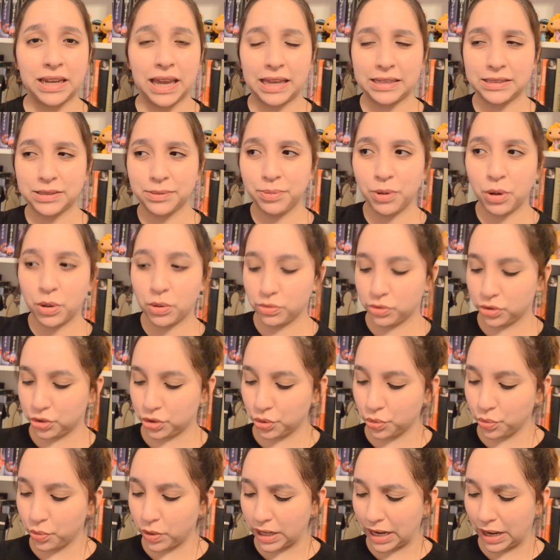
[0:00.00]
as opposed
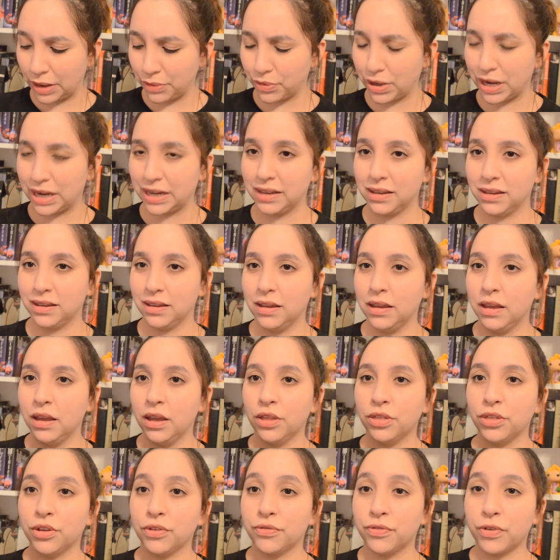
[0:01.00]
to when I
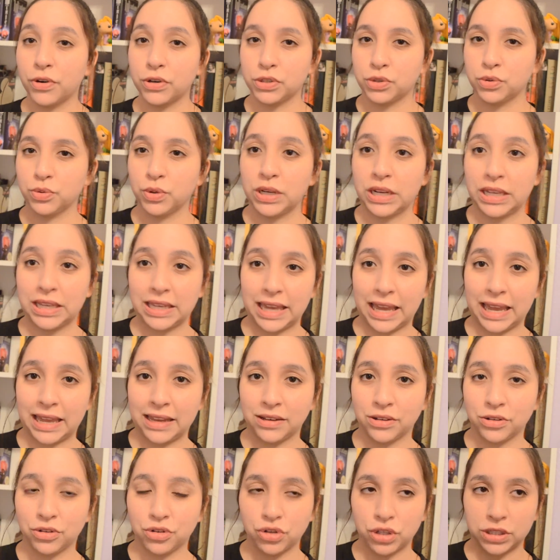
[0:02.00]
read the first one again